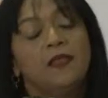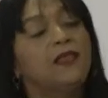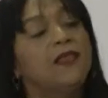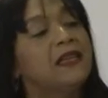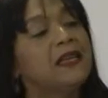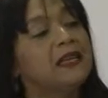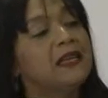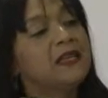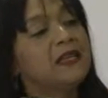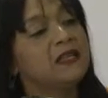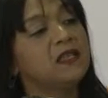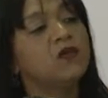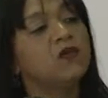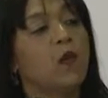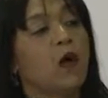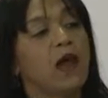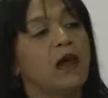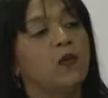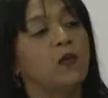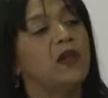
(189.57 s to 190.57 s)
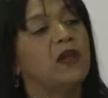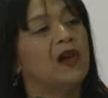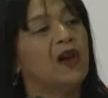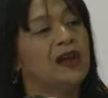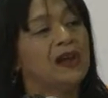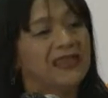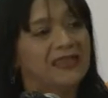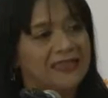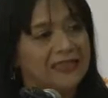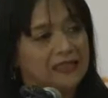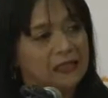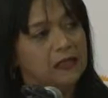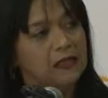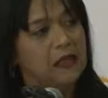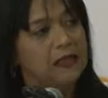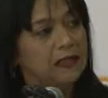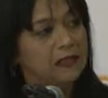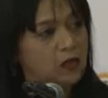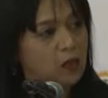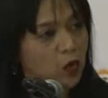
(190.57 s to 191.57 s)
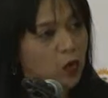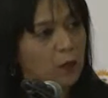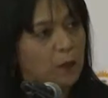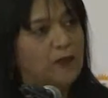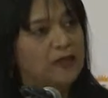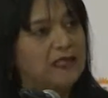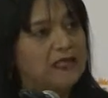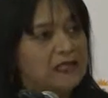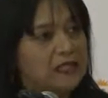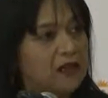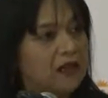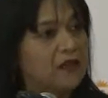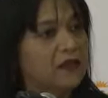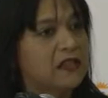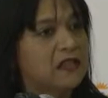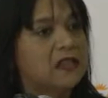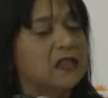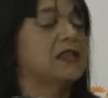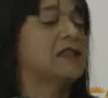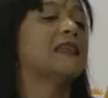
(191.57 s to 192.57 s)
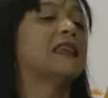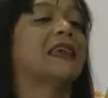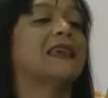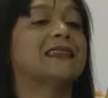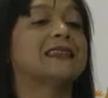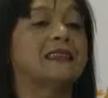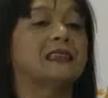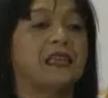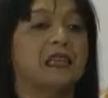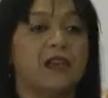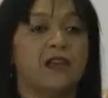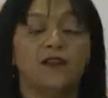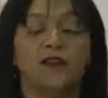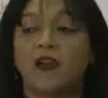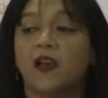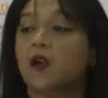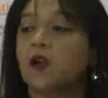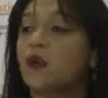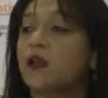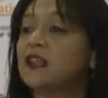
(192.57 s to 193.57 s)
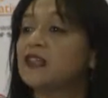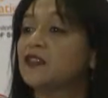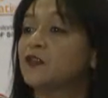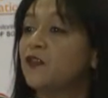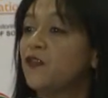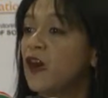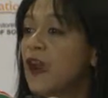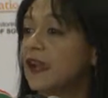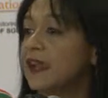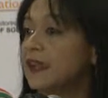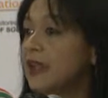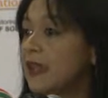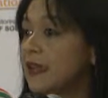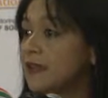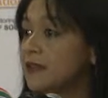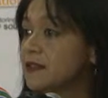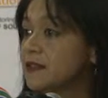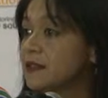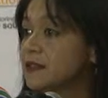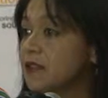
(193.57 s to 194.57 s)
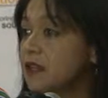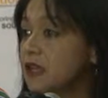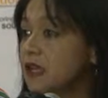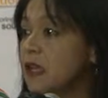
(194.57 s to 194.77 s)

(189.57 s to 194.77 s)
the reason why we are here as corporate services, as CFO, as finance,